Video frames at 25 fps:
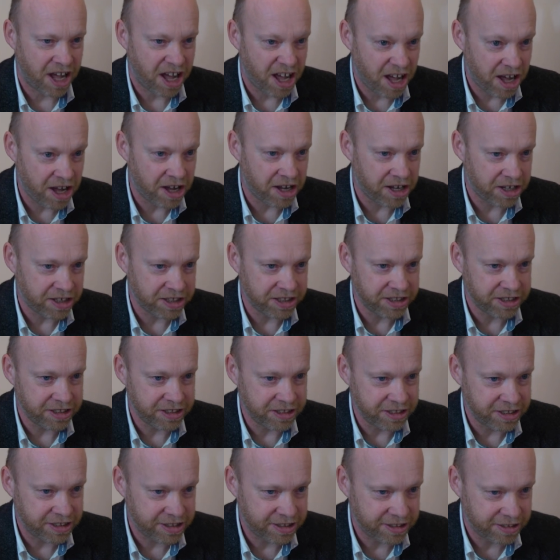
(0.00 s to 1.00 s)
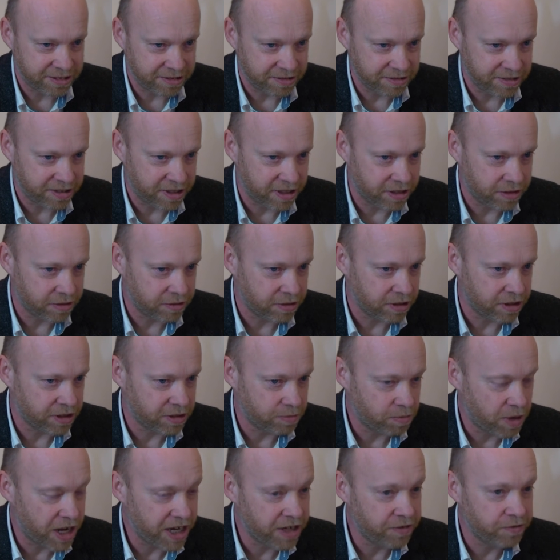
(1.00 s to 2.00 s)
hard and as
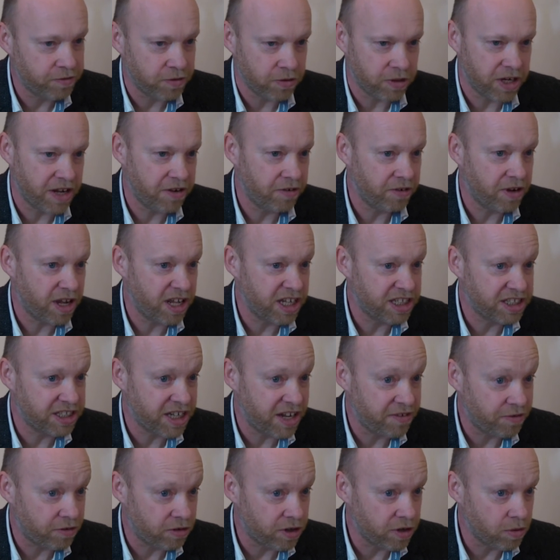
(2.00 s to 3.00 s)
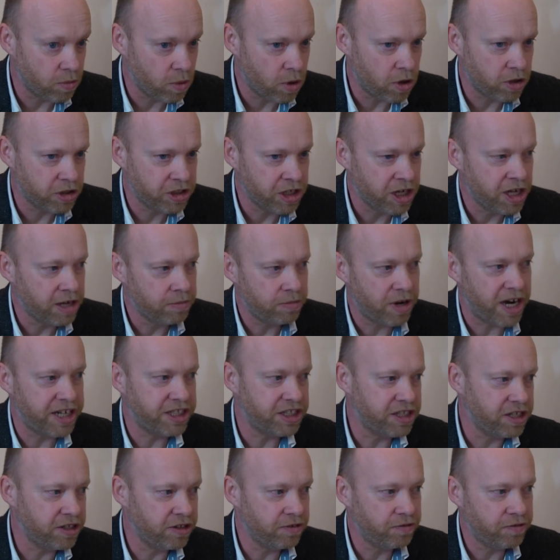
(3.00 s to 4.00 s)
as painful as ever it was.
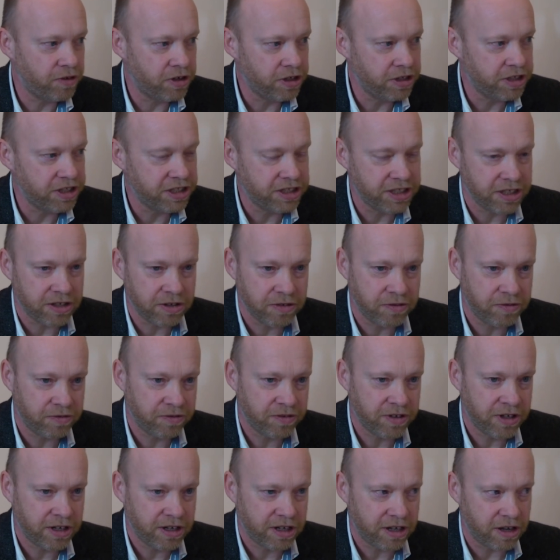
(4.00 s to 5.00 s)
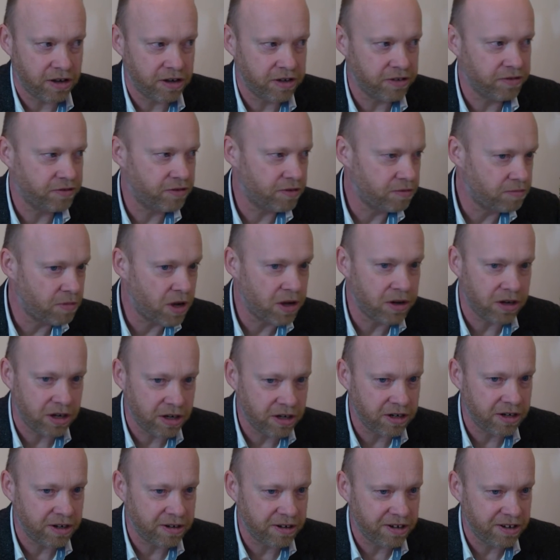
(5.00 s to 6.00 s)
But actually, you find yourself going for a
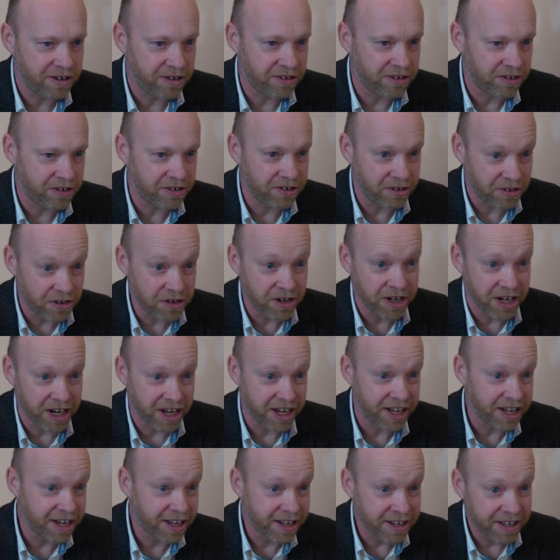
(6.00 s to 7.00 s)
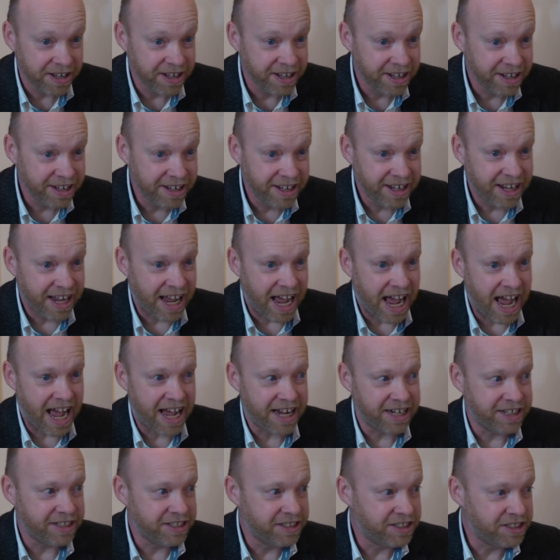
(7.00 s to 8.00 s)
lot longer,
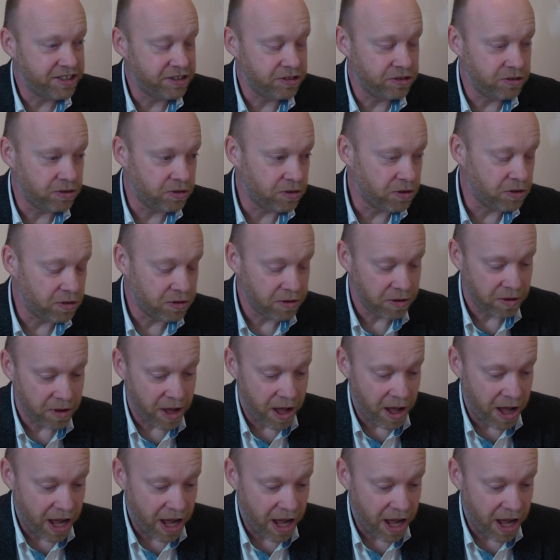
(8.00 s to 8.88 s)
and your